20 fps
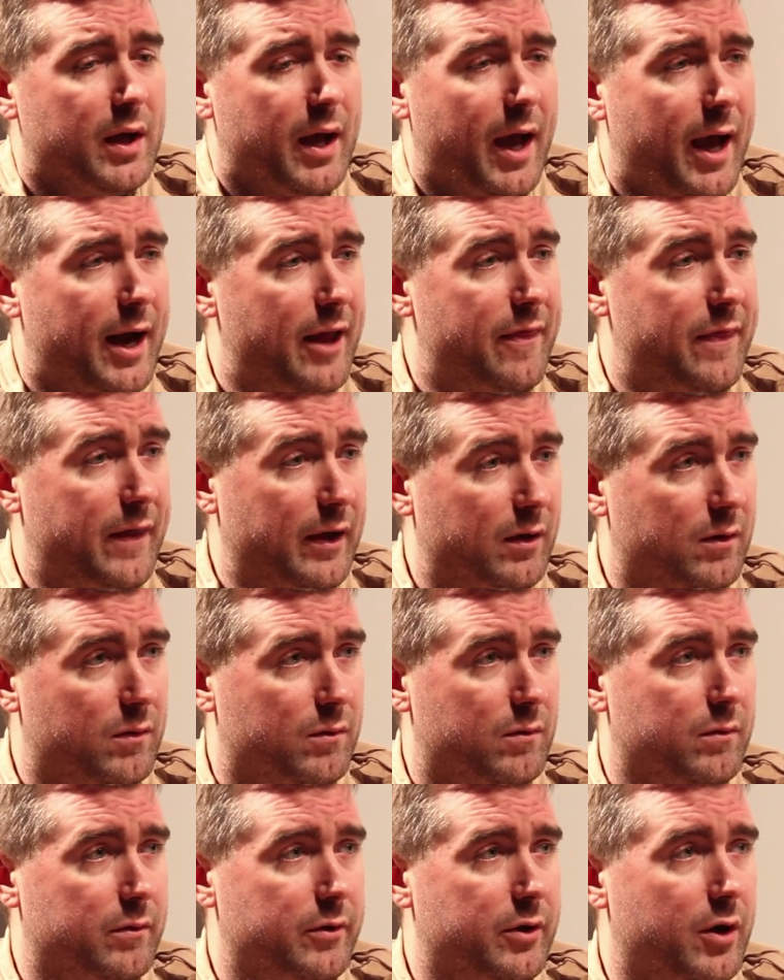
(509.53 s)
And I think,
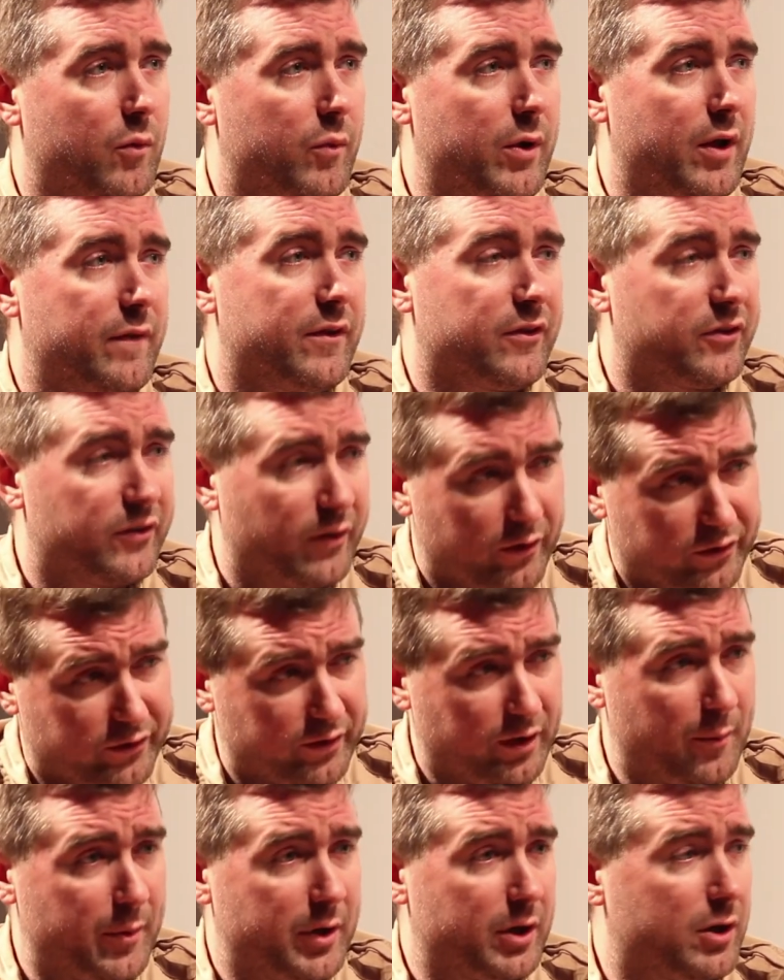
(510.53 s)
you know, we have this a
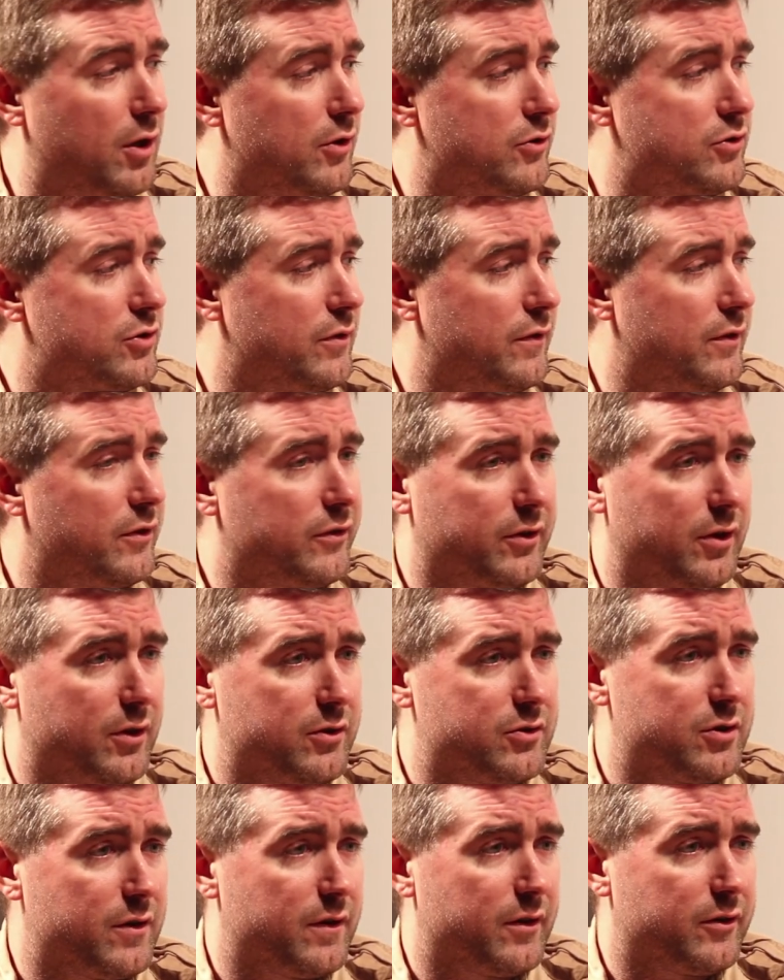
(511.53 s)
celebrity culture in this
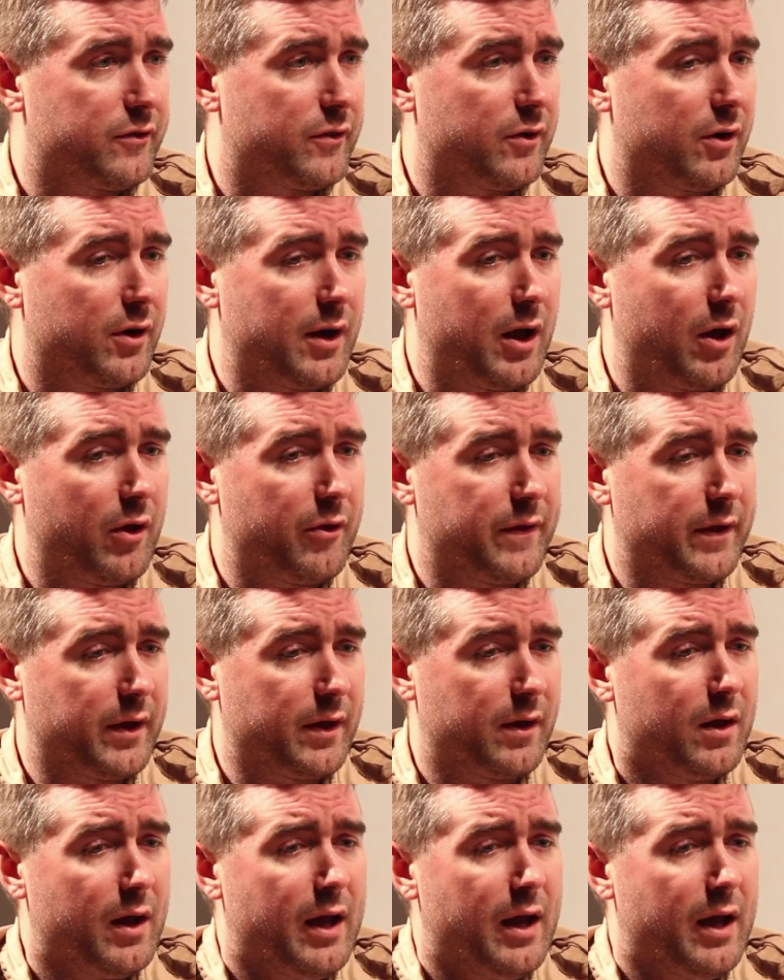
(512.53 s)
country that's very unhealthy. And